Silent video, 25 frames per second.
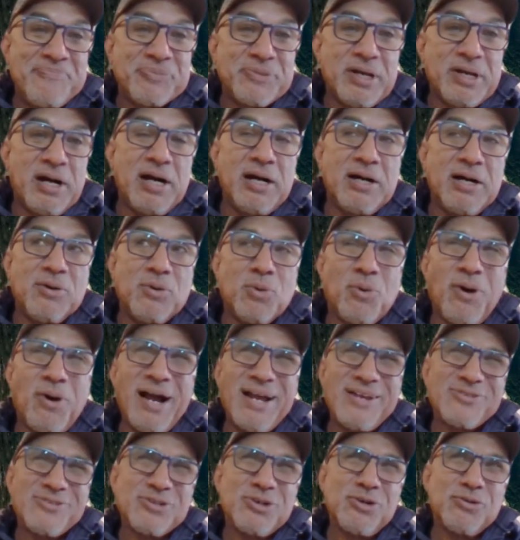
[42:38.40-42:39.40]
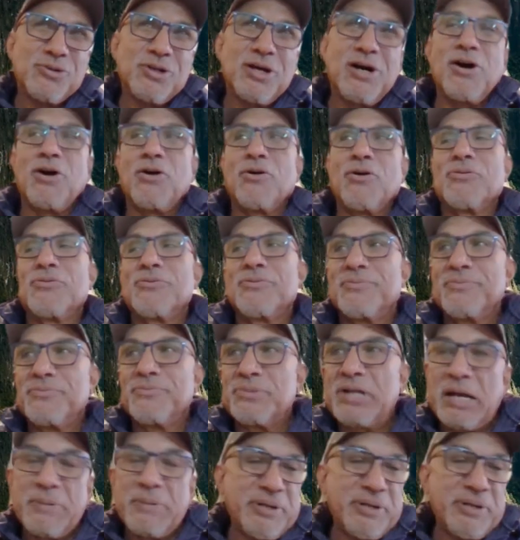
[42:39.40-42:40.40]
Uh, why so low?
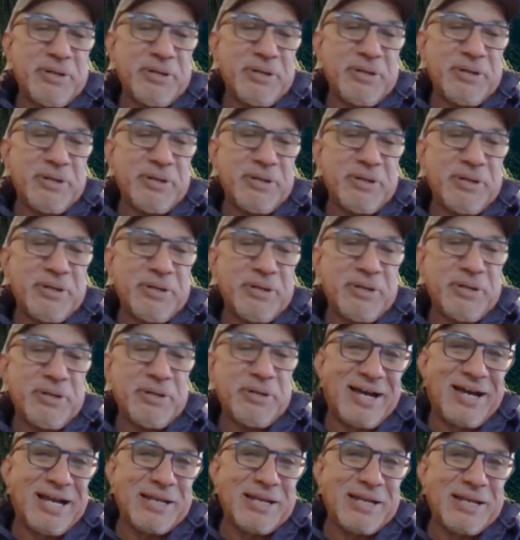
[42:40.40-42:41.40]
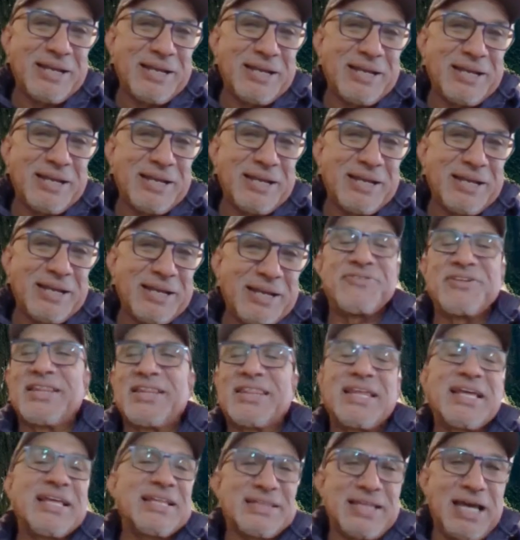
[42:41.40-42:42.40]
Not because it's not valuable. I don't want you to even
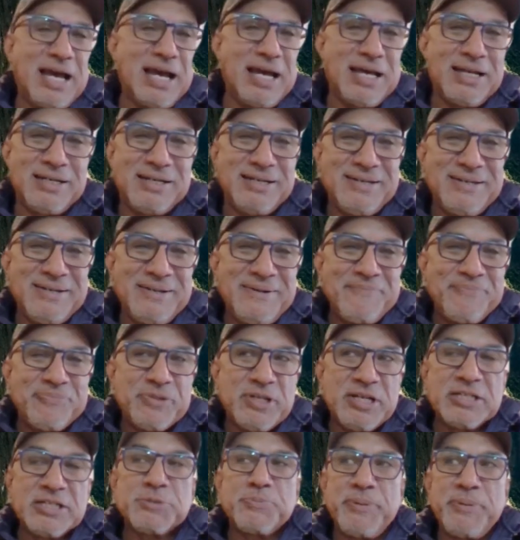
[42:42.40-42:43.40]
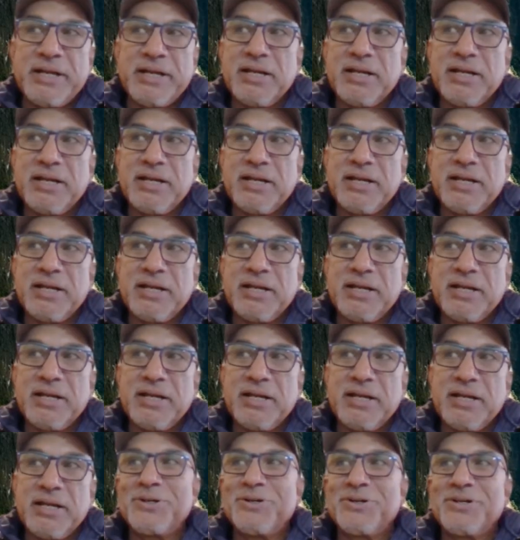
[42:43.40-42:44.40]
think that. It's because
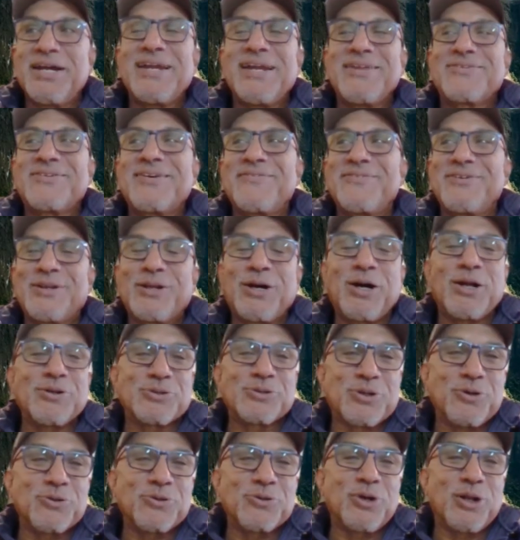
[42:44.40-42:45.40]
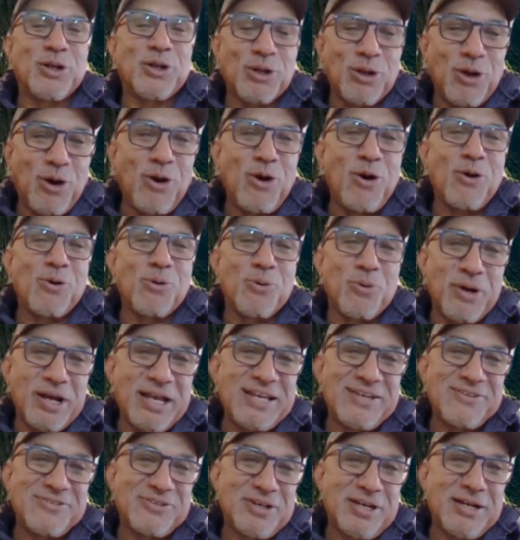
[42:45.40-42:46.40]
$197 goes a long
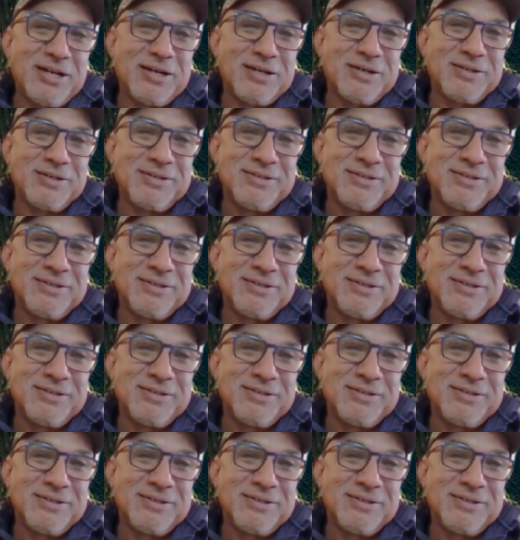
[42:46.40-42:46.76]
ways here,